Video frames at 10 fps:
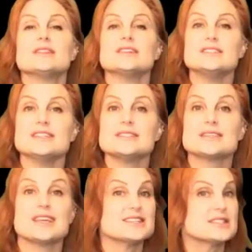The
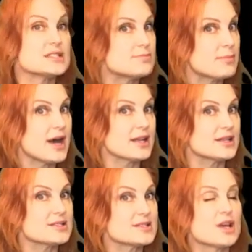disk is
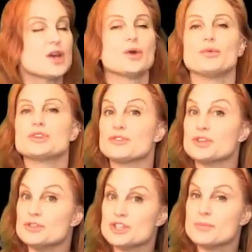spotless, which for
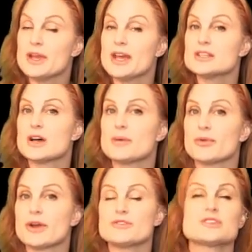you G P S
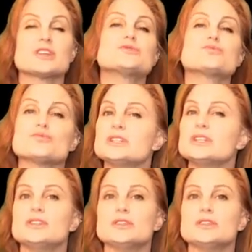operators is really